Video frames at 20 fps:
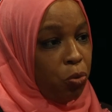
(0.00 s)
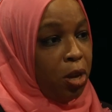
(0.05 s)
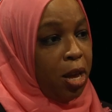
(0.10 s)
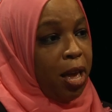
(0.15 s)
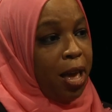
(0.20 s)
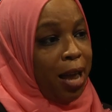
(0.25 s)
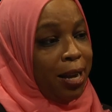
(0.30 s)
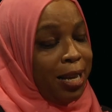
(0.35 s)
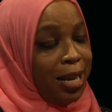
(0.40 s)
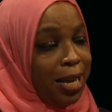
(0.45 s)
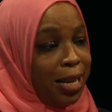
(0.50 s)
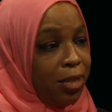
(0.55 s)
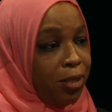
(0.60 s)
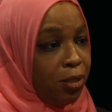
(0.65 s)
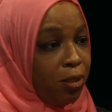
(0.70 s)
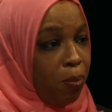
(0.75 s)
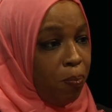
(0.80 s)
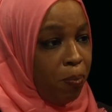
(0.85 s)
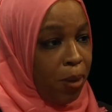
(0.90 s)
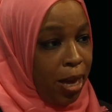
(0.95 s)
Mm. And he's
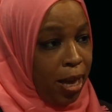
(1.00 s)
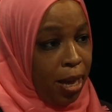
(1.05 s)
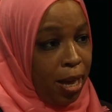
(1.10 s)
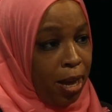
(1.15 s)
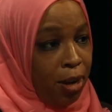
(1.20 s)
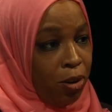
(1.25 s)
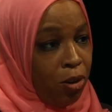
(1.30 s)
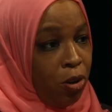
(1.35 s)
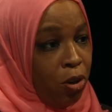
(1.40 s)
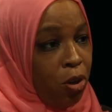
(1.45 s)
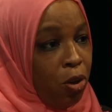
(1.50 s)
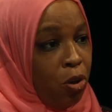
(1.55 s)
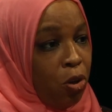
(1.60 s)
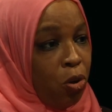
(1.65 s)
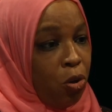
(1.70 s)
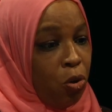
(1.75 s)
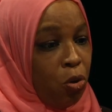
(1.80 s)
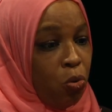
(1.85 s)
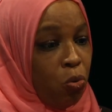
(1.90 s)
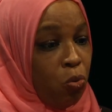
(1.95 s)
the man
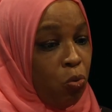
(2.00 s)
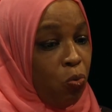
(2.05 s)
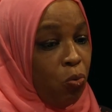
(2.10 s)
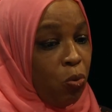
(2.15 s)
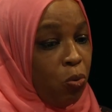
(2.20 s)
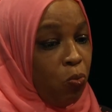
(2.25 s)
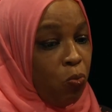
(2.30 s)
who